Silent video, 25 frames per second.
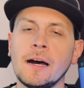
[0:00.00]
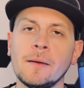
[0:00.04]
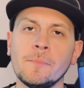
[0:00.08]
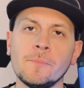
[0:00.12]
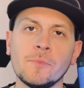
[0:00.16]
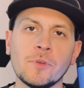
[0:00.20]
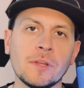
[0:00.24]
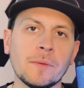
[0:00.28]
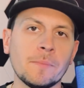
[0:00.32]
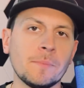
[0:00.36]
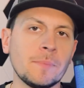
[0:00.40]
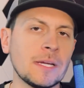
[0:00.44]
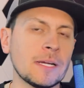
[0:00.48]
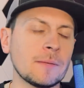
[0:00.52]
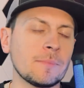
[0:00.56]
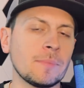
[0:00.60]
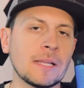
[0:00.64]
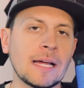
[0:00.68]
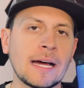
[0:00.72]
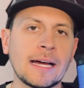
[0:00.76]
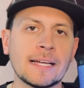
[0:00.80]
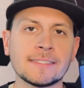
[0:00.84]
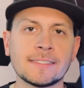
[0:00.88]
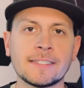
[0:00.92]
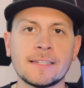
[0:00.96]
with a big
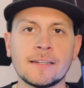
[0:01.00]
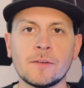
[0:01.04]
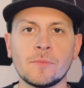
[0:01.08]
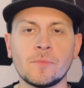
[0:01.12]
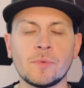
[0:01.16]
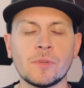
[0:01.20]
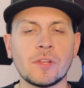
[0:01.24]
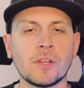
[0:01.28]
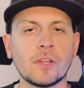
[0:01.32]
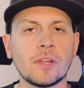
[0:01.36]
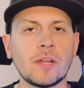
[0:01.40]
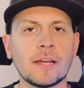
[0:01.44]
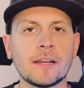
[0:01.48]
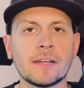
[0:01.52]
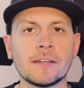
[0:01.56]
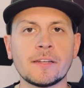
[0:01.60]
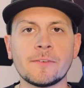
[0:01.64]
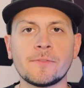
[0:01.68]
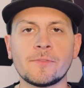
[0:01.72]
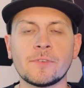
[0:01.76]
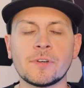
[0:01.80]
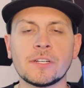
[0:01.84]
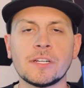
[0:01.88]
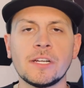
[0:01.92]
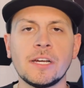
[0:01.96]
plaza with a lot of
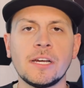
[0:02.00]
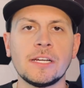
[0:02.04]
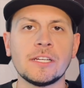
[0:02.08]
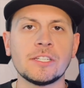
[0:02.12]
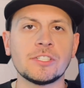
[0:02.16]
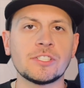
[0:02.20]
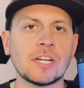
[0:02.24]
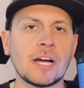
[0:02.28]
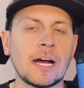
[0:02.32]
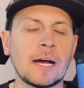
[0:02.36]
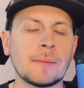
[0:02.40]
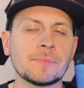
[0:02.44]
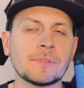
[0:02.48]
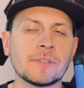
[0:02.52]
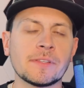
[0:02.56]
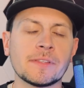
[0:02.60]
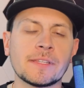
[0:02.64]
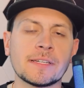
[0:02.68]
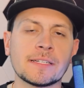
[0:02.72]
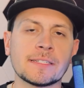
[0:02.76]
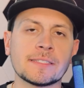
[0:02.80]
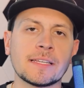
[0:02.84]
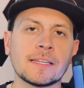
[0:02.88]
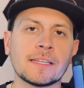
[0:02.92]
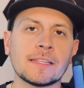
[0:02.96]
different shops and
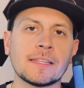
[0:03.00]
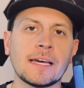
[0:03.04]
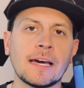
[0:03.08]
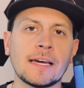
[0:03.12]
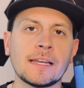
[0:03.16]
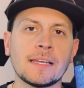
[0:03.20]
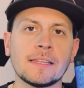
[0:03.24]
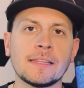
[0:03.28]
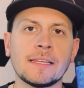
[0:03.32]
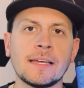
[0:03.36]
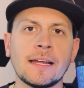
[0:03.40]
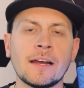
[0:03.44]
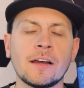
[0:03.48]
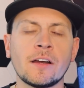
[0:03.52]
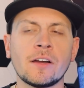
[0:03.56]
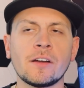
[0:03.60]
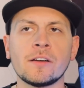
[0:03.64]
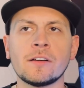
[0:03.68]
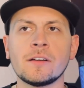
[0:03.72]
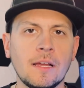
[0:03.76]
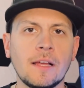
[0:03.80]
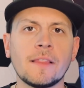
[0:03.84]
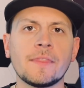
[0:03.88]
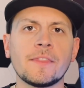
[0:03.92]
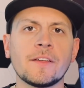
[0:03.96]
things like that in
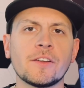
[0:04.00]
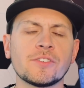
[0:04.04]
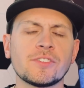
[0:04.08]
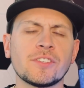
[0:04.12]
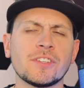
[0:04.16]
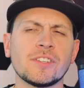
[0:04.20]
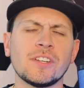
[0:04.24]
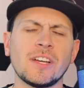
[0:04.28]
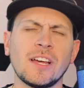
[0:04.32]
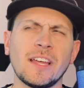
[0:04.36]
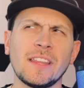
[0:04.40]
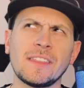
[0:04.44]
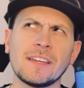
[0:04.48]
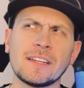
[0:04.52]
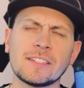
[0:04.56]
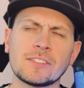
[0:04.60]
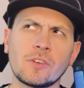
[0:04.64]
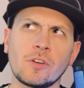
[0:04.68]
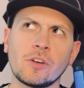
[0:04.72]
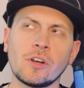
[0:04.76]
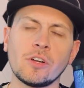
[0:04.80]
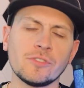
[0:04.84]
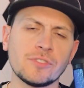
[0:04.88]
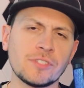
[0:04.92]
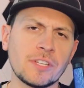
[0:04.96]
there. There's I think it's
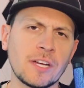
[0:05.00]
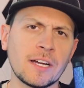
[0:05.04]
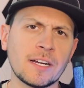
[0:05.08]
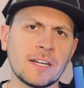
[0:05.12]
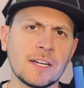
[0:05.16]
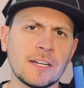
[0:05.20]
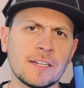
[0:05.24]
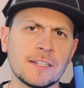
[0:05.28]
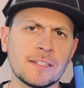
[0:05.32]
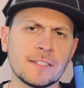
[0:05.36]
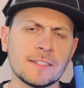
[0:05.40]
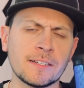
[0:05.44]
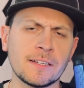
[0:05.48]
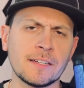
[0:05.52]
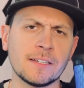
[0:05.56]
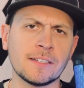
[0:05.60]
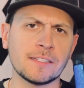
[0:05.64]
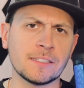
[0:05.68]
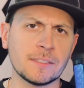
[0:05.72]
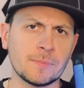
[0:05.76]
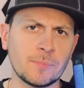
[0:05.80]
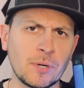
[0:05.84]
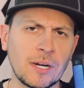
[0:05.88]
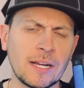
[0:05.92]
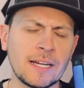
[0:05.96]
called Osaka
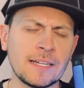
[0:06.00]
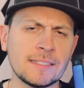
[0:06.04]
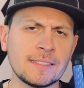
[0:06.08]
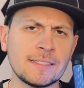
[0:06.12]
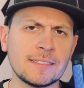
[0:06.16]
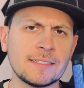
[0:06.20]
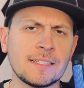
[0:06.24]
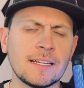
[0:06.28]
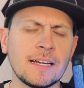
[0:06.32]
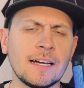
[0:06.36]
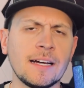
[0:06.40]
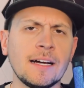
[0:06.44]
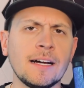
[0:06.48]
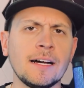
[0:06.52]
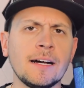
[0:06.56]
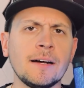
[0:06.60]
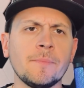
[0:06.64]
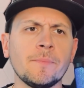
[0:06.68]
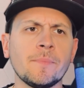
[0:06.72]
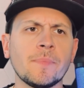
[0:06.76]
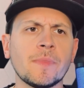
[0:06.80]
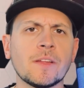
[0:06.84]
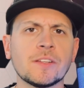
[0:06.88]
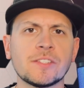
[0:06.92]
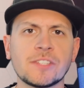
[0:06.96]
Express.
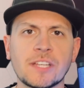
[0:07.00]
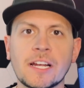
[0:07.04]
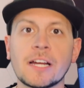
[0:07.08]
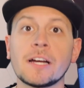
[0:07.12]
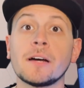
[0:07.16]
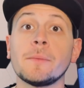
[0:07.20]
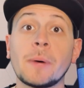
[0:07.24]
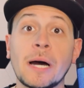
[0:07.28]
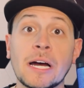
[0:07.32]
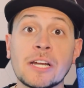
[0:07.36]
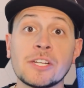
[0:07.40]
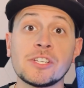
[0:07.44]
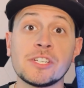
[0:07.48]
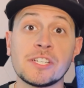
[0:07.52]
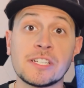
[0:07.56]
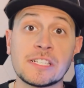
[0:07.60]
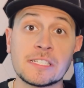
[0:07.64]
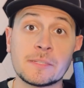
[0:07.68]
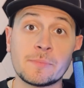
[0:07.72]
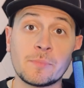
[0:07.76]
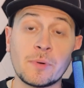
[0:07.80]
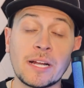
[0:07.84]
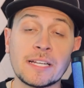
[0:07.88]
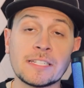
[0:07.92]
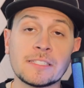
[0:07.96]
It's like a hibachi
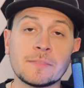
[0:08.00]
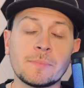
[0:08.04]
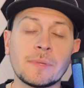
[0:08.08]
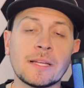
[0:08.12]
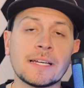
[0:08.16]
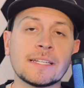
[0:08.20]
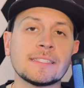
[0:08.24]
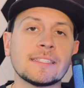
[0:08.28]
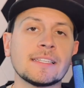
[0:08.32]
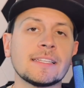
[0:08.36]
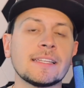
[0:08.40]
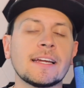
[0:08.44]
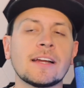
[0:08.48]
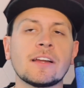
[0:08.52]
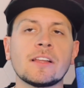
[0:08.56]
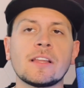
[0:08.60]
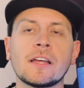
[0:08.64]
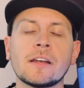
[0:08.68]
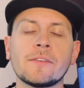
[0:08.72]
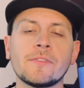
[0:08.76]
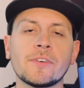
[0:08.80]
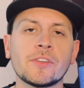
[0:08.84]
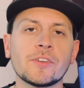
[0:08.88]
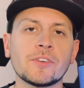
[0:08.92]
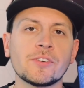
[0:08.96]
express place in there, a
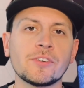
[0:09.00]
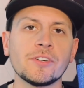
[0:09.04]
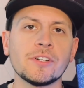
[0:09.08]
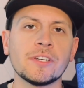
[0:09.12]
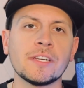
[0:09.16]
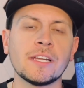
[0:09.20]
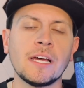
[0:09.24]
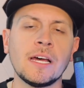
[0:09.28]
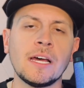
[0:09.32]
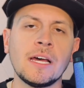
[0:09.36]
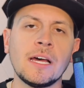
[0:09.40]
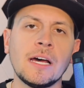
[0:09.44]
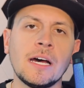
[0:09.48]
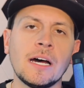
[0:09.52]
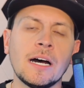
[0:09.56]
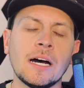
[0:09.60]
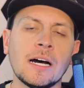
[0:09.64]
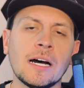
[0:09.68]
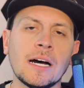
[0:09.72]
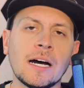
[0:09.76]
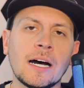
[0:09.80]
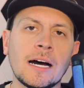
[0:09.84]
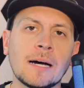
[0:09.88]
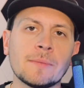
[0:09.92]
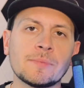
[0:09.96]
lot of other good
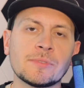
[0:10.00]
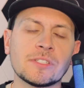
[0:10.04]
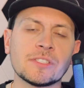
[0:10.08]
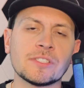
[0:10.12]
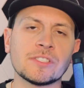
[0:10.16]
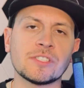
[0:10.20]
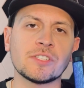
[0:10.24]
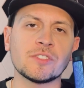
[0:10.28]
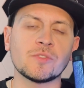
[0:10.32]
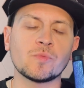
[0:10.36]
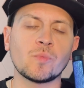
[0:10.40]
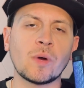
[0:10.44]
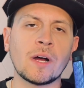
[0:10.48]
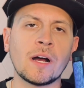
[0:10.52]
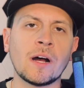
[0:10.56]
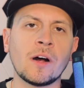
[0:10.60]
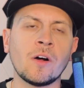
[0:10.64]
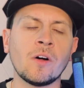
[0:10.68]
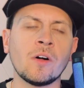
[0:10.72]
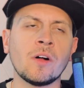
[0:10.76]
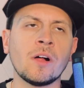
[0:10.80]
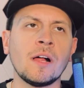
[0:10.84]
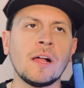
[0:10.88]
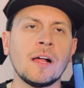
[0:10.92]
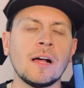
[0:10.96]
options as
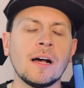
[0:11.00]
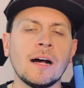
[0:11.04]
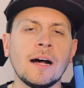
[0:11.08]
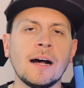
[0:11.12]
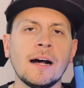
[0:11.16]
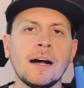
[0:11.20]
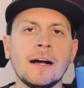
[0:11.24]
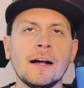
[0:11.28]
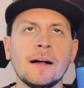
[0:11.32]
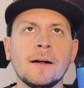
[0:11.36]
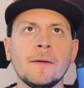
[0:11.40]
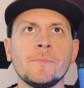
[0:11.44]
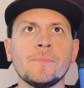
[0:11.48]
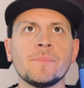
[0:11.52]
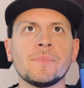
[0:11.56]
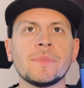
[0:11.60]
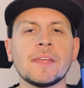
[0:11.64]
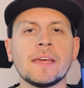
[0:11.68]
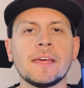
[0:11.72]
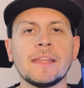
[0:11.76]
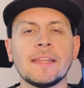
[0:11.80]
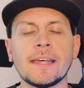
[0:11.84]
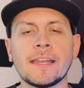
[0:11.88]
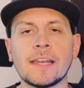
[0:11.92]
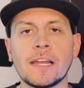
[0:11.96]
well. And
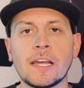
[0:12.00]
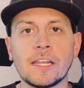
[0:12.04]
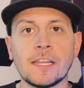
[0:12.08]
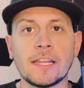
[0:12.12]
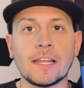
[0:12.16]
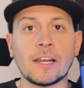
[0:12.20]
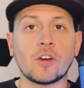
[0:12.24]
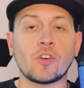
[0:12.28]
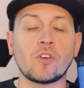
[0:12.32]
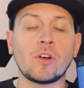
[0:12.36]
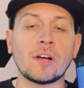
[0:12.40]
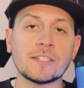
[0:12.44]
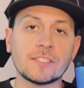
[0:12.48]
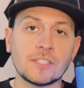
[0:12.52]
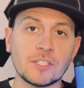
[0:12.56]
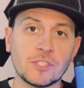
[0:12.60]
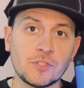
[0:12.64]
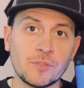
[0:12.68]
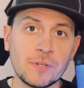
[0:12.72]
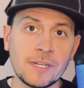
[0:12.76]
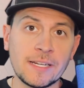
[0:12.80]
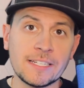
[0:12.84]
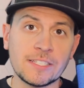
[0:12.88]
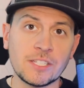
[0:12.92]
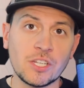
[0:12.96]
then across the
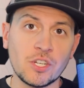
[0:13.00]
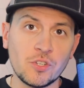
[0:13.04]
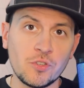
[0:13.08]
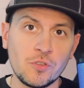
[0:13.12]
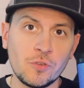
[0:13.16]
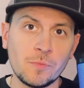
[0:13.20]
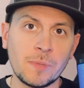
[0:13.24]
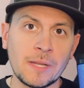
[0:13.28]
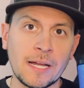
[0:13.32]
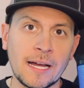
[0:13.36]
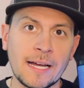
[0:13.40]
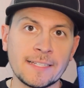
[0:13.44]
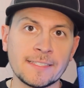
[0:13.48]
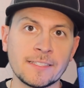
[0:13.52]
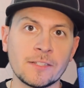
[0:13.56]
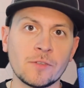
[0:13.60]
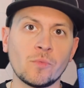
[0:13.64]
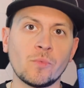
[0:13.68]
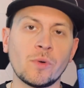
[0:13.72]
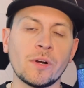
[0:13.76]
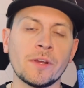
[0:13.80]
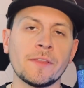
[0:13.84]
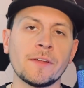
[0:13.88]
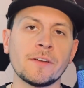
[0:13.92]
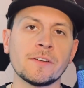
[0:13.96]
street is a new plaza
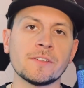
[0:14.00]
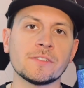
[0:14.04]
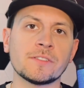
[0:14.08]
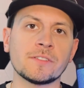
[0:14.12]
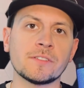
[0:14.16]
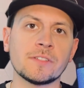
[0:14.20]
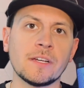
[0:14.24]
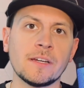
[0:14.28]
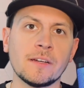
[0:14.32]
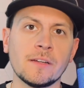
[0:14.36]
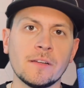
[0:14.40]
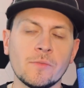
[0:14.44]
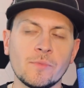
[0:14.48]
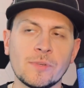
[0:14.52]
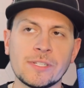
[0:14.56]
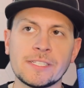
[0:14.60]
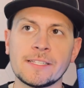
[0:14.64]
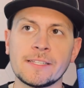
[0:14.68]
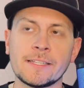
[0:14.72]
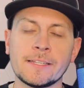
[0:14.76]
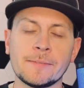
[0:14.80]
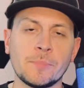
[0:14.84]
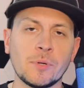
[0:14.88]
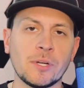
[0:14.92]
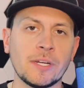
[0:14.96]
where there's
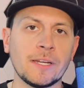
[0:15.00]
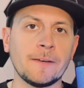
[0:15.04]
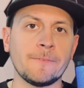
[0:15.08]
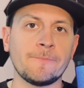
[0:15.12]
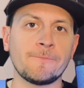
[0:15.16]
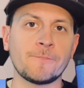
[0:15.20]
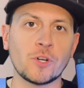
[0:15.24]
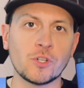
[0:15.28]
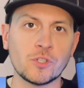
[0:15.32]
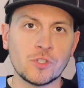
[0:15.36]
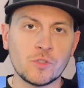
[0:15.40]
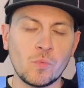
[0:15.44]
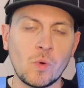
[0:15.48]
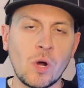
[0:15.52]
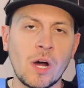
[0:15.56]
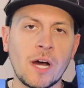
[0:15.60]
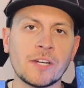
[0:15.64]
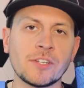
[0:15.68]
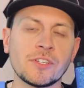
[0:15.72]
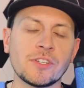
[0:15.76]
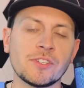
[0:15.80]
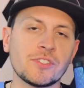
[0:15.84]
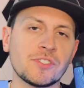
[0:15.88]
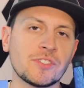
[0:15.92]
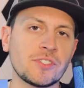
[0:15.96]
recently put in a First
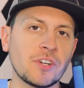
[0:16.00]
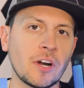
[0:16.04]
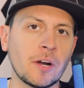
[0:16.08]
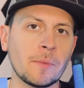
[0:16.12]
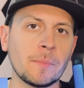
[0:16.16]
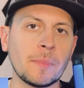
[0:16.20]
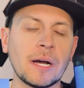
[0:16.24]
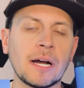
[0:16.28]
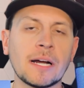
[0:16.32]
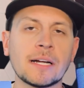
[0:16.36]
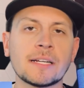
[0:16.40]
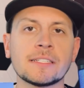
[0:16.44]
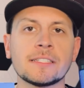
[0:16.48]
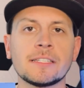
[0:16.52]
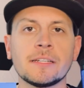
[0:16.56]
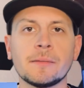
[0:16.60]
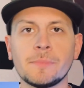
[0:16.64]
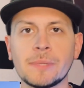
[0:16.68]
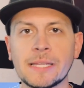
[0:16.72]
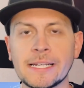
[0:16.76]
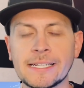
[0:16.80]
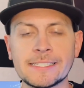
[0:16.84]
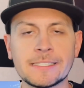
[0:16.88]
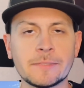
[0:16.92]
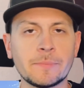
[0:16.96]
Watch, a Starbucks, a
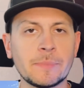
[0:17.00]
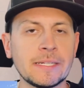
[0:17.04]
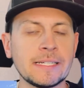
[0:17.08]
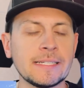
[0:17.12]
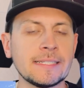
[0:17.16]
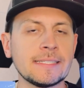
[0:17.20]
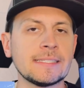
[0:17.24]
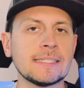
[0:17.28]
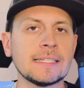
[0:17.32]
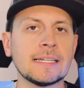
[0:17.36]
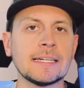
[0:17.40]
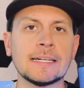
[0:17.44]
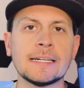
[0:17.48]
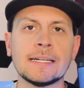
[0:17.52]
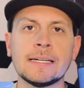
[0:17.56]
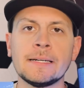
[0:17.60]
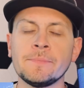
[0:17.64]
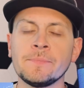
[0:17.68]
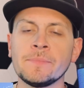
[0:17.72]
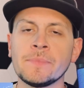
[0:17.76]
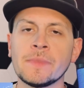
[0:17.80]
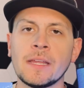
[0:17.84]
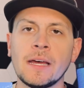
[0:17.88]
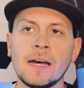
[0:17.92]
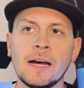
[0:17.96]
Blaze Pizza,
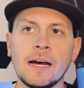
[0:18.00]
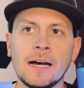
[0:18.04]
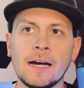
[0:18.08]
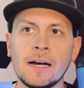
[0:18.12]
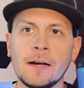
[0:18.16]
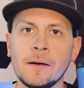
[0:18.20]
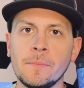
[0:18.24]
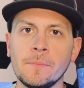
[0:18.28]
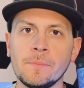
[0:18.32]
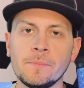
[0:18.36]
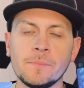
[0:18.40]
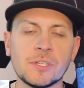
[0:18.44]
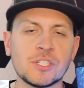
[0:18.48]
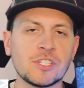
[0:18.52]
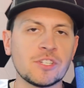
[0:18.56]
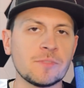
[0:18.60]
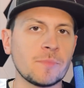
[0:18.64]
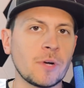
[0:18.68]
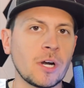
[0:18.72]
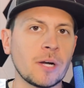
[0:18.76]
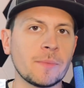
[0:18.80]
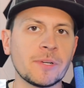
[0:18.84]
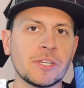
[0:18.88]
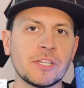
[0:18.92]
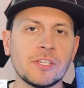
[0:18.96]
Mission
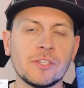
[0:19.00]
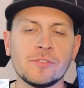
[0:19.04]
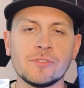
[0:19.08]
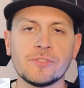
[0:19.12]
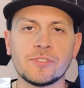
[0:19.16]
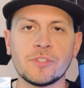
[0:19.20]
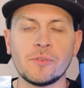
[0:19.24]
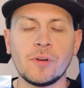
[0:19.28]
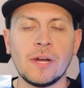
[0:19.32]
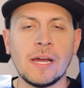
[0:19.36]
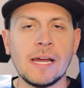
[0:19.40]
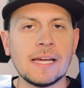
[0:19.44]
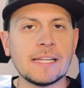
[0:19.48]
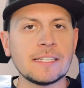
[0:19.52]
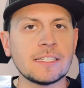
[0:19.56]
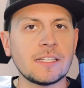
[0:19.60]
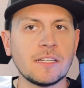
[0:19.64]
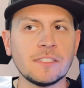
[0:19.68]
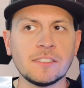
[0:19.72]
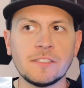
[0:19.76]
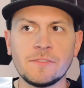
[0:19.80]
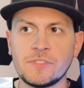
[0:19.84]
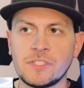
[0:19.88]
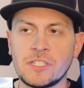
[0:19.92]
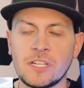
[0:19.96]
Barbecue. So
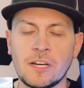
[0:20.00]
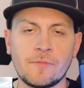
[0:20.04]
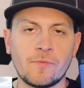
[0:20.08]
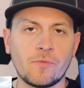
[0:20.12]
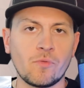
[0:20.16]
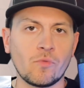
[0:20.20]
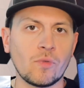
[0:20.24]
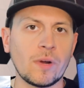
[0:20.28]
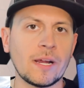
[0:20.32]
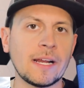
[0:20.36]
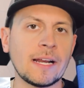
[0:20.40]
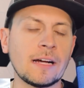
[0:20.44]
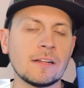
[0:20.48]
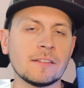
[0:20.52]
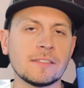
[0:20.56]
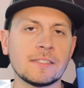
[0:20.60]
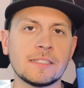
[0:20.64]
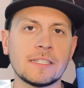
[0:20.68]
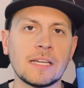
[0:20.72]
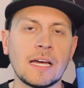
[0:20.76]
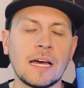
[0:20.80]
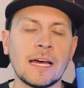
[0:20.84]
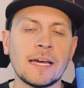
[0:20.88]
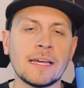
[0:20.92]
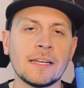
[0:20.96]
tons of stuff right
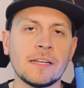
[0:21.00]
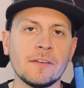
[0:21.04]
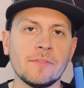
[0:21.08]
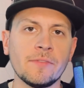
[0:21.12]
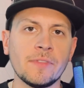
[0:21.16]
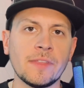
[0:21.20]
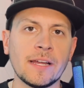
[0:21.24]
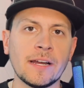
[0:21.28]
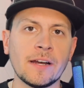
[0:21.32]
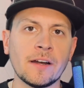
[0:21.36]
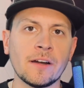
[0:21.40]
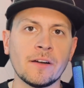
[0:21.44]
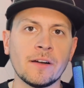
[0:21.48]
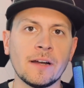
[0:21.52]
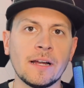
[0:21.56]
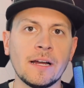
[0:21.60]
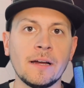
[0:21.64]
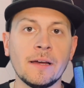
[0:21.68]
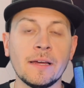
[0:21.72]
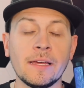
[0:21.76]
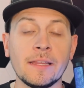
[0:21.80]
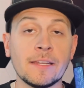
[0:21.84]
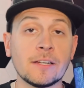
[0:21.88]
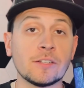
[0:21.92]
outside of there. And